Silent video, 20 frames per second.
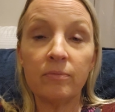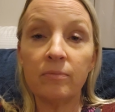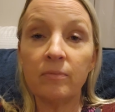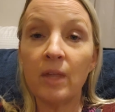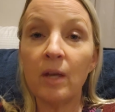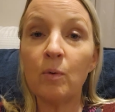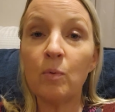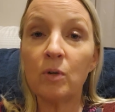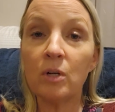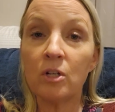
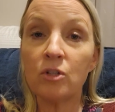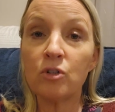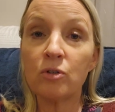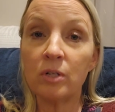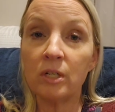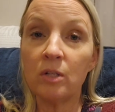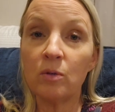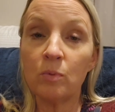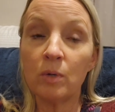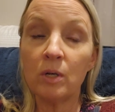they were not
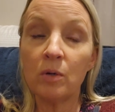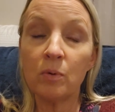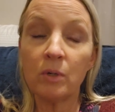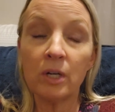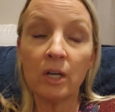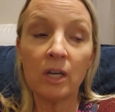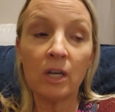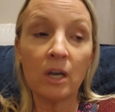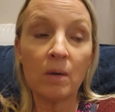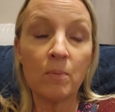treated well when
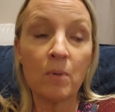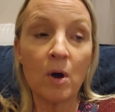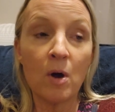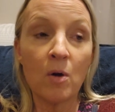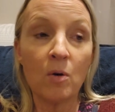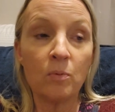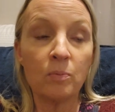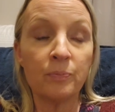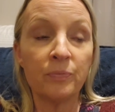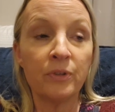they came
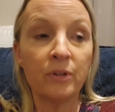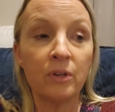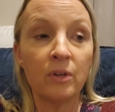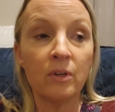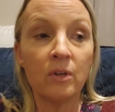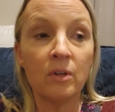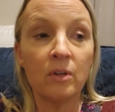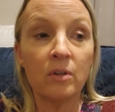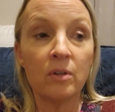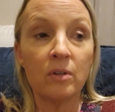home,
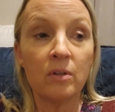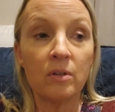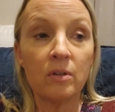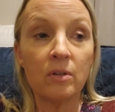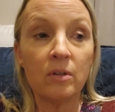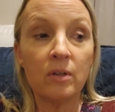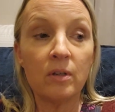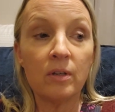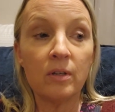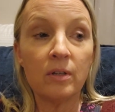
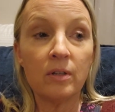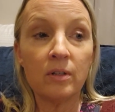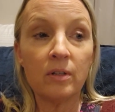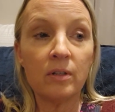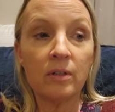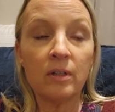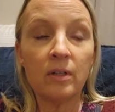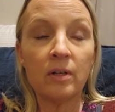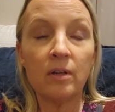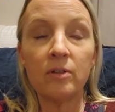
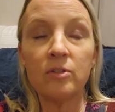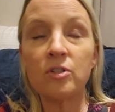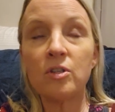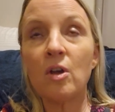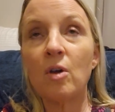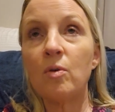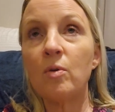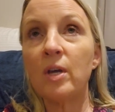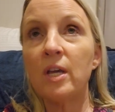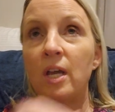and uh,
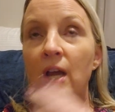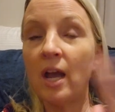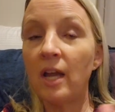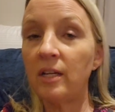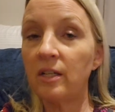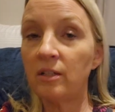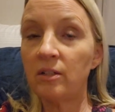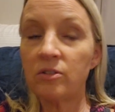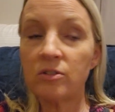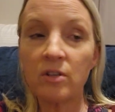so he
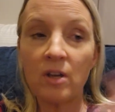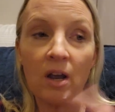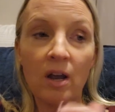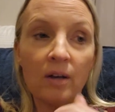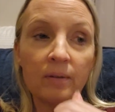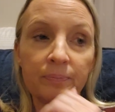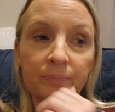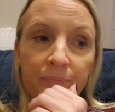hated this guy.